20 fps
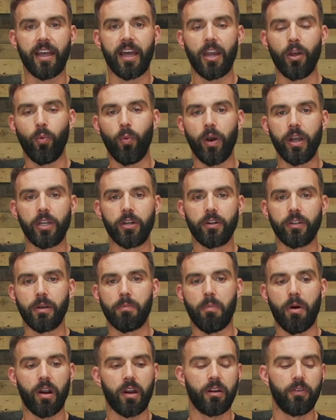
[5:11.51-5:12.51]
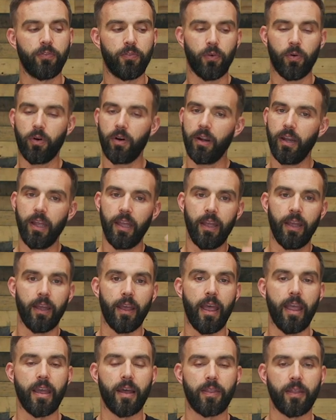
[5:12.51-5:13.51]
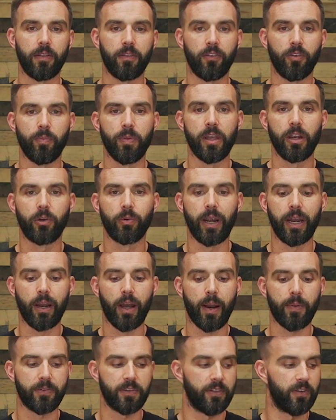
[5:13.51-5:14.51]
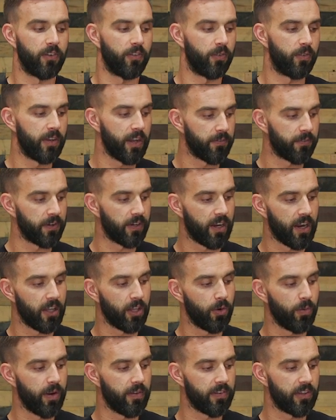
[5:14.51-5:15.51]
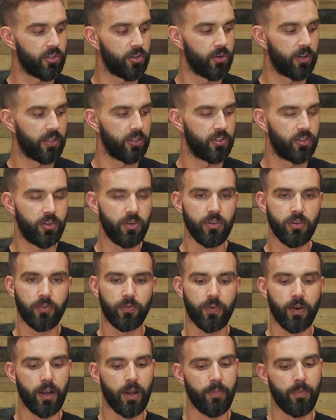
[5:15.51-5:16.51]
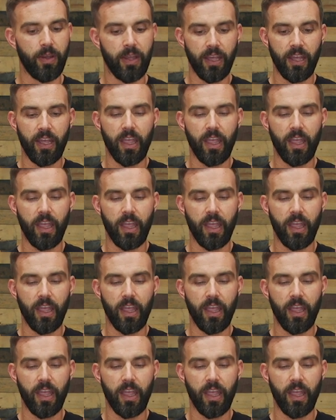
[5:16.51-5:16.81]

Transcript: kind of what you're in the market for, hey, I think this would be a great option. There's different colorways that you can choose from.